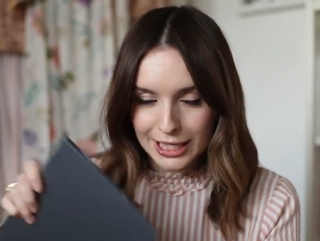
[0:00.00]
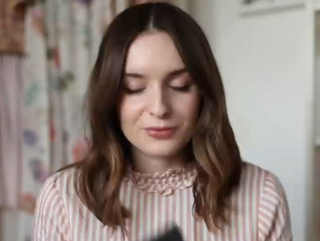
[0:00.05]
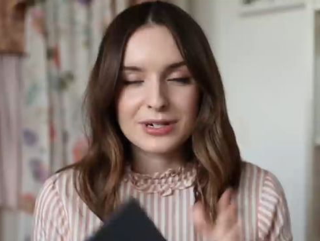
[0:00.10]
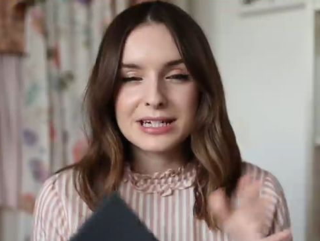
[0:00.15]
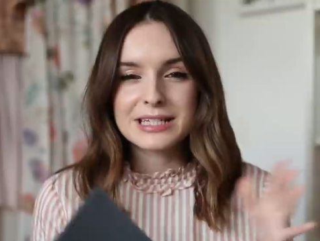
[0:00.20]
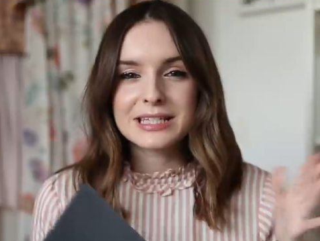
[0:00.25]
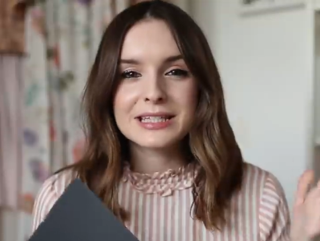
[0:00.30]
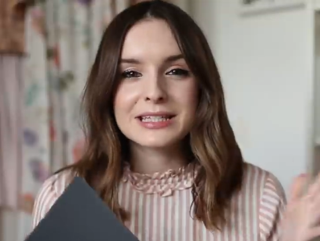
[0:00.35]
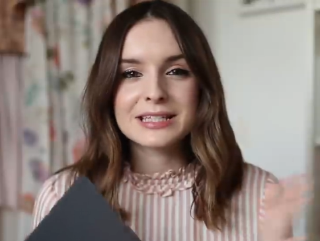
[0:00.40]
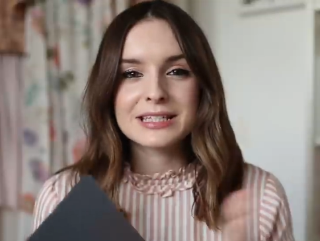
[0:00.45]
The
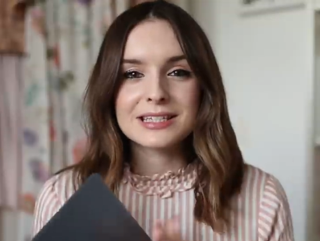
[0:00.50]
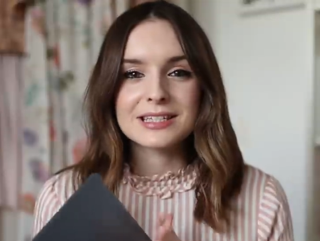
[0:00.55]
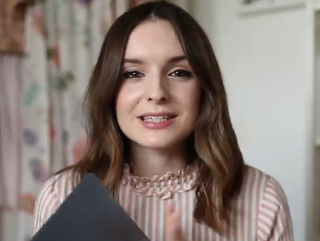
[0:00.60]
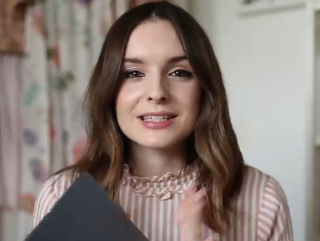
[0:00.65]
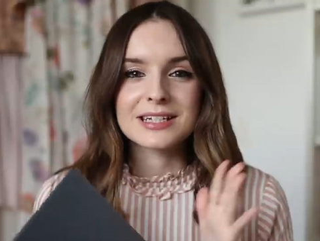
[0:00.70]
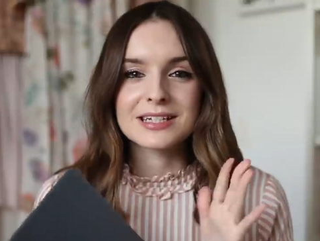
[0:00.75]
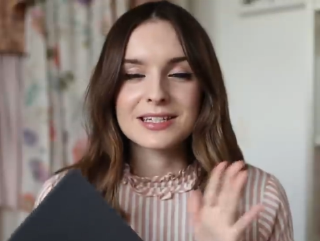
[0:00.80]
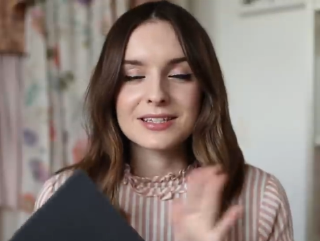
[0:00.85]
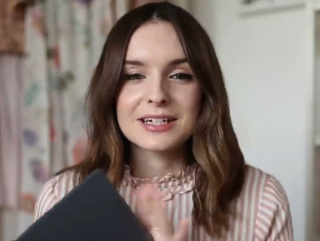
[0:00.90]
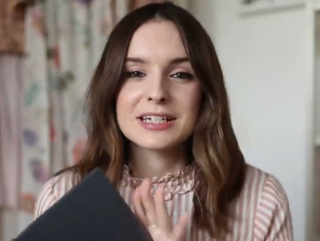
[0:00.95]
reason this
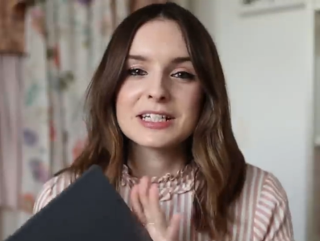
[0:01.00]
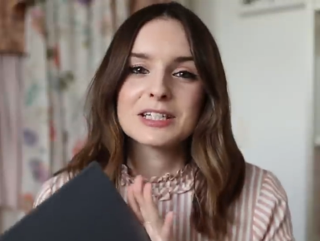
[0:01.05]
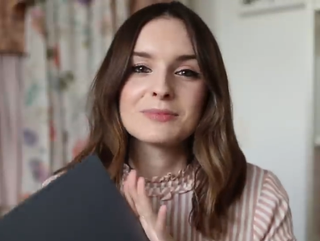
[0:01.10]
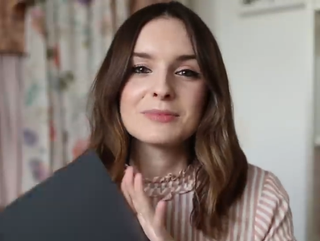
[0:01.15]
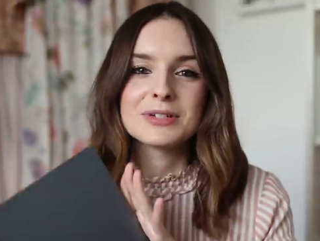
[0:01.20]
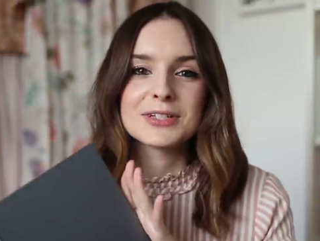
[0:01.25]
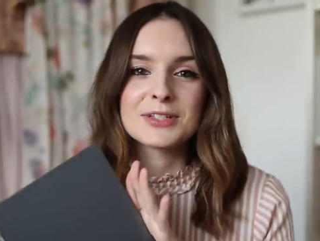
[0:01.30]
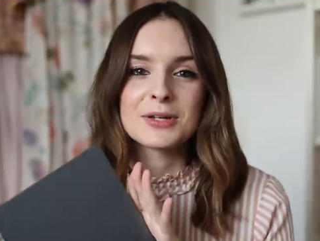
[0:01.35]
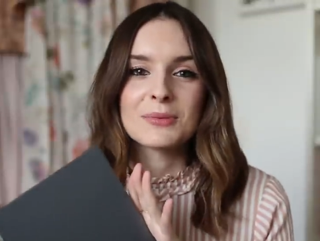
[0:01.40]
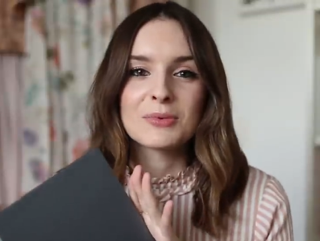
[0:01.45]
has
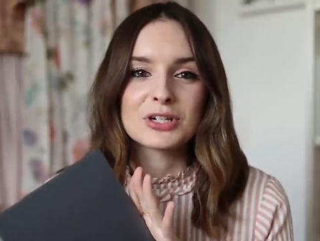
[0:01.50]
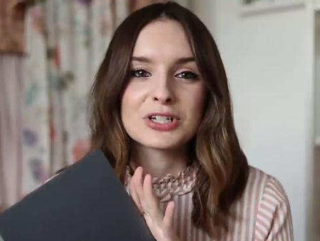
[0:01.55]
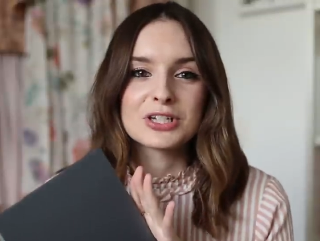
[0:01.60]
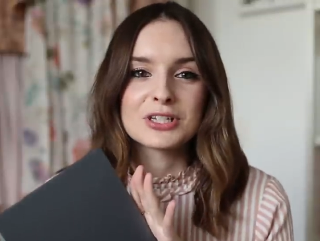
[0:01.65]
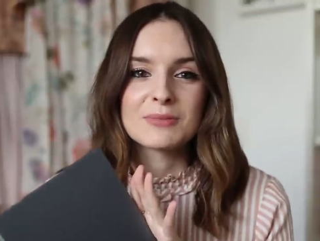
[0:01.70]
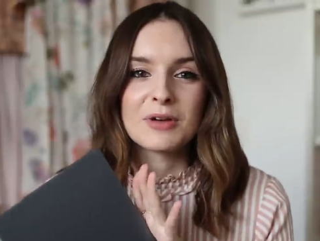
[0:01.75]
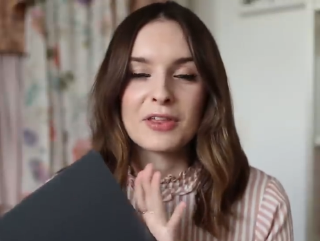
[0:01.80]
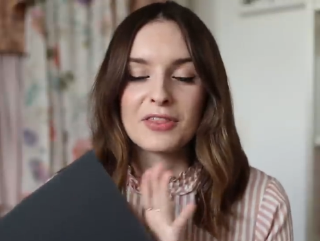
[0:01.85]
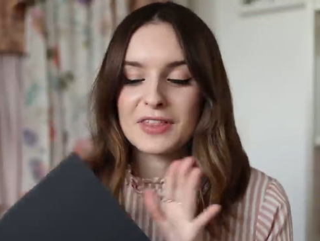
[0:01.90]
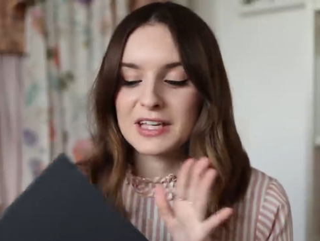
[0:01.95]
excited me so much
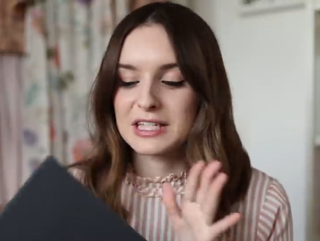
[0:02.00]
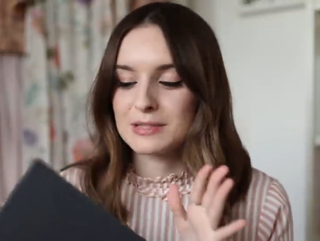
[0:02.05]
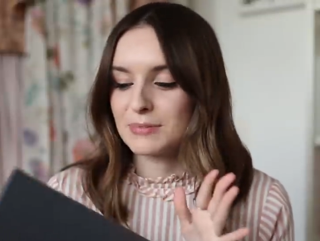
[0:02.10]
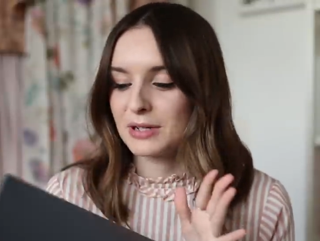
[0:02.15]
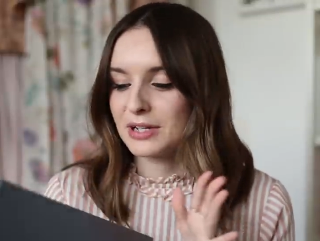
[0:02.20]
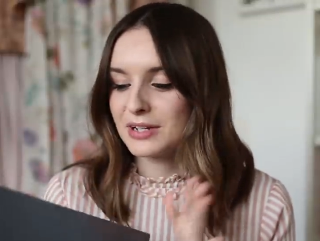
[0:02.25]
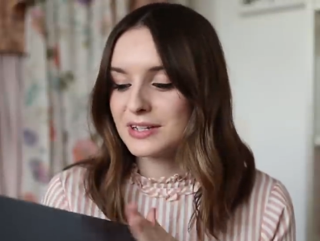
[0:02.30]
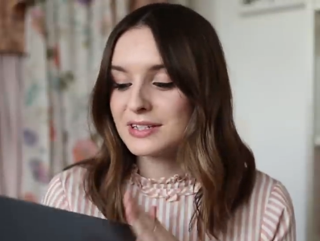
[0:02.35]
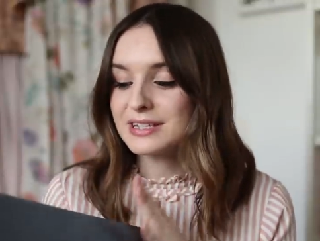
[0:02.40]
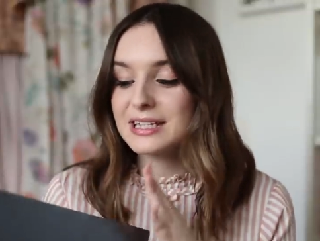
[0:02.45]
this month is
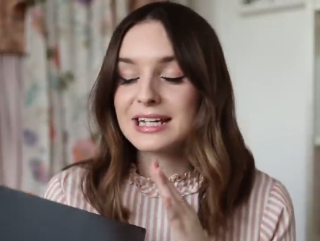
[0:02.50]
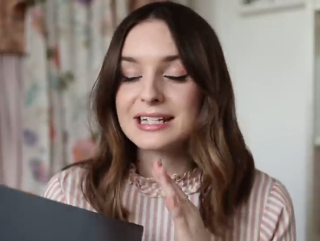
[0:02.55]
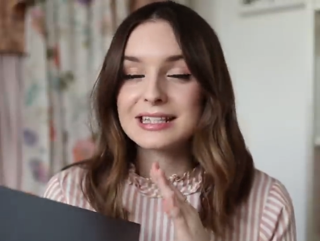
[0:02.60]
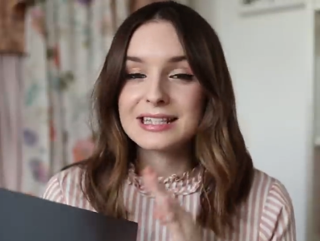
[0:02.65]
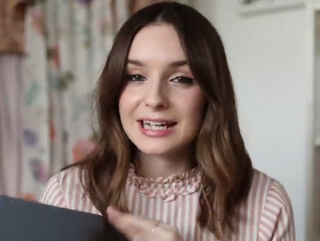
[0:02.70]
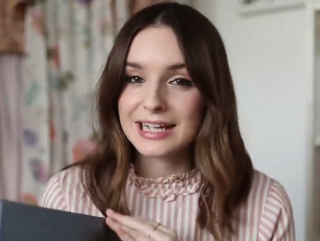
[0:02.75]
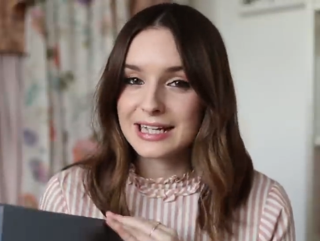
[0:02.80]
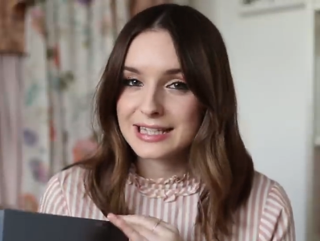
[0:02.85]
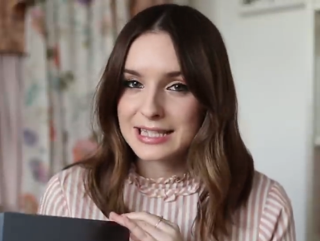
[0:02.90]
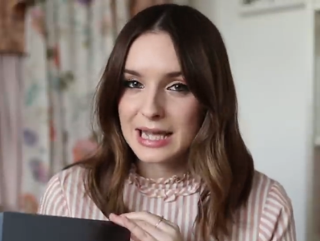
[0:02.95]
because it
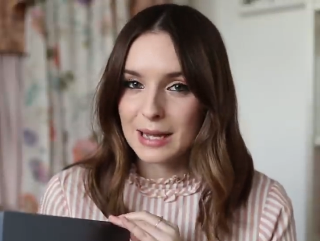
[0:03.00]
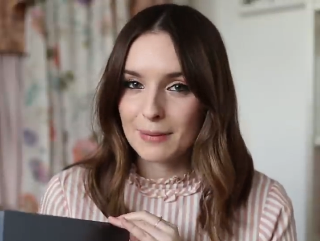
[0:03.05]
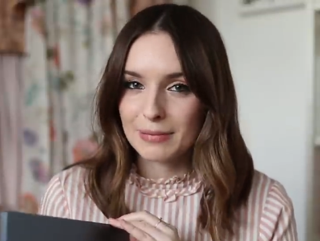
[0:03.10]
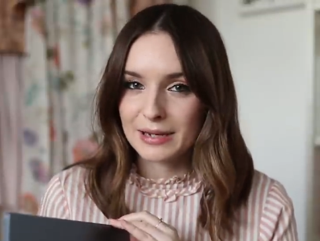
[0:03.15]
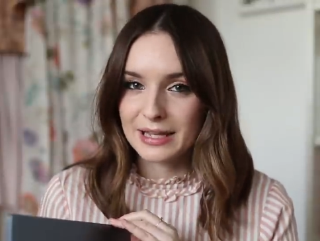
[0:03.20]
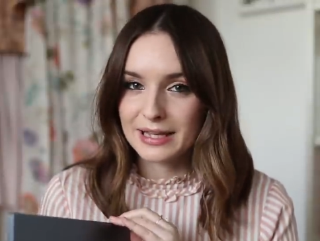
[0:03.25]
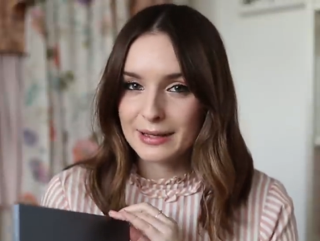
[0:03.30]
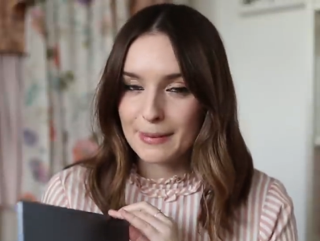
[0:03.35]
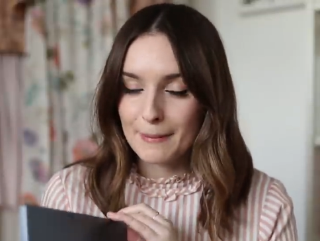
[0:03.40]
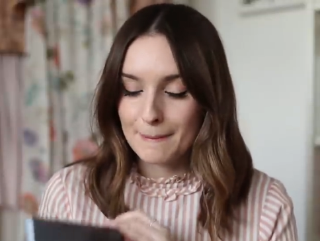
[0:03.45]
is like a
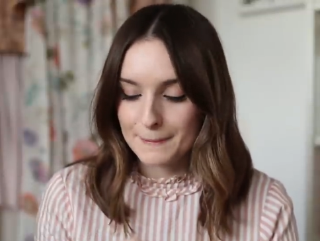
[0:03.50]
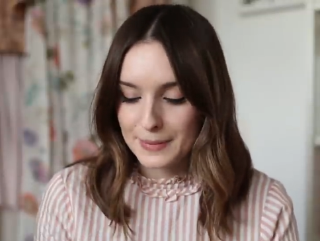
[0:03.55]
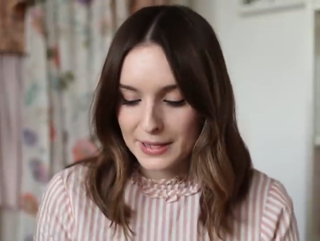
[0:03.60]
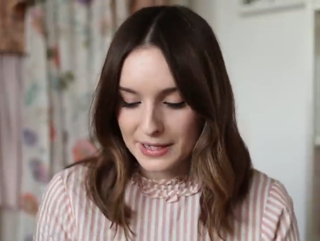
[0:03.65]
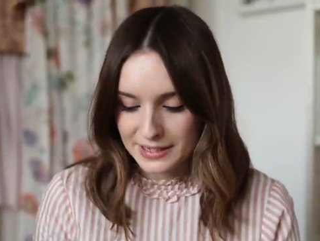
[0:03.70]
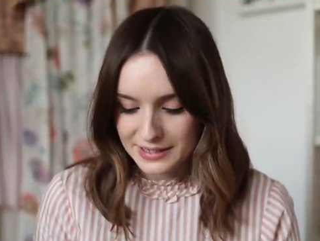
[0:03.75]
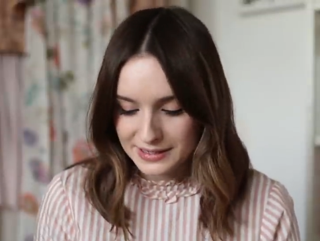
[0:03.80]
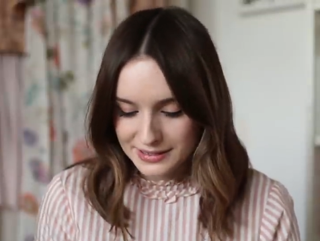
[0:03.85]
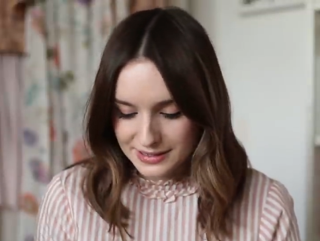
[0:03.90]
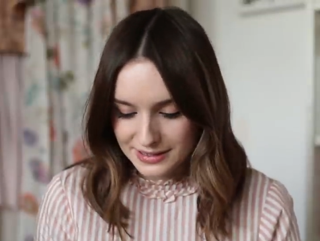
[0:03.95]
tablet,
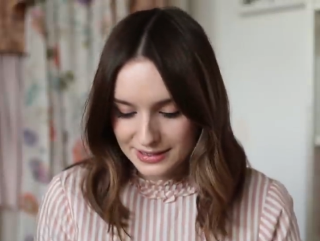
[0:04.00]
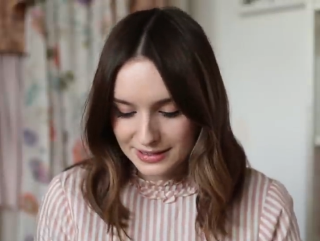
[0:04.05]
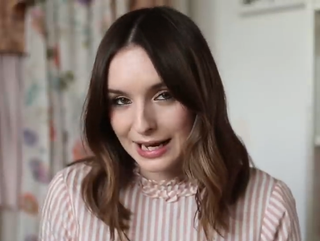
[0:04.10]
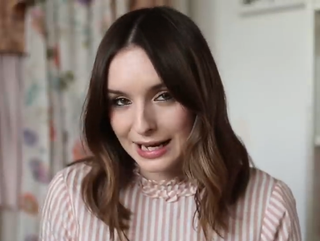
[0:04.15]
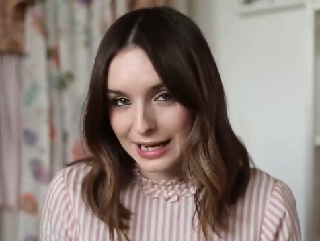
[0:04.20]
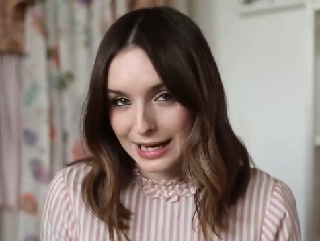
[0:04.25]
but